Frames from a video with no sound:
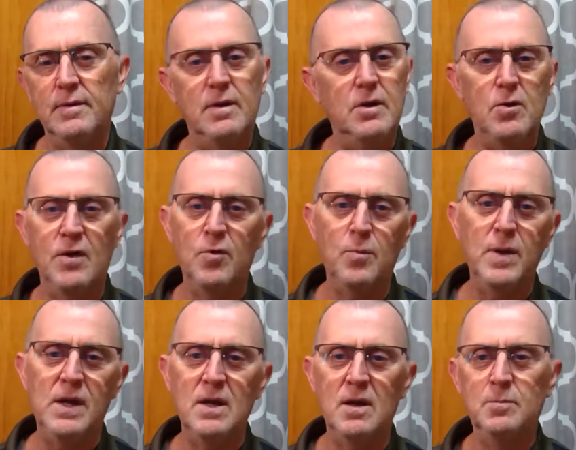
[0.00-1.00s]
Do you ever
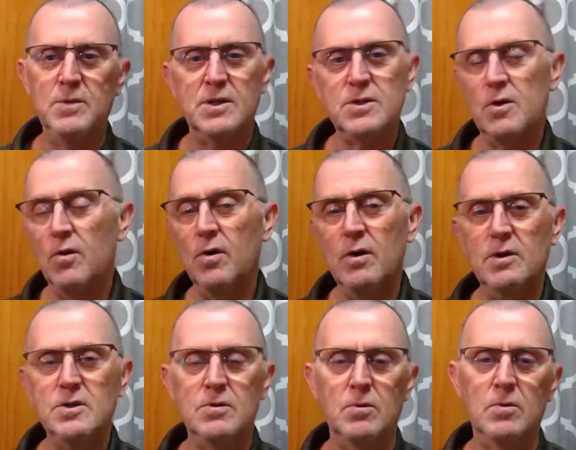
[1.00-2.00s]
become
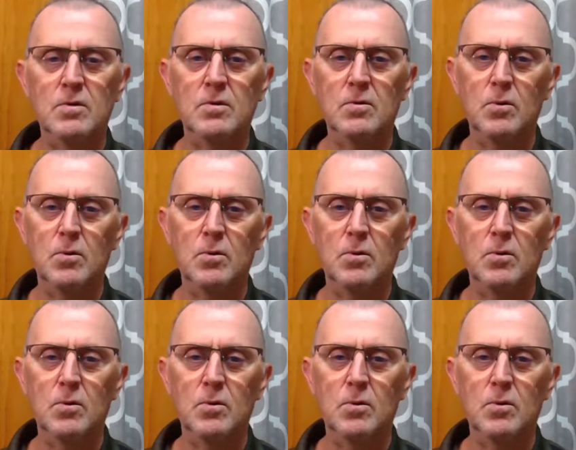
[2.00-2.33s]
discouraged or,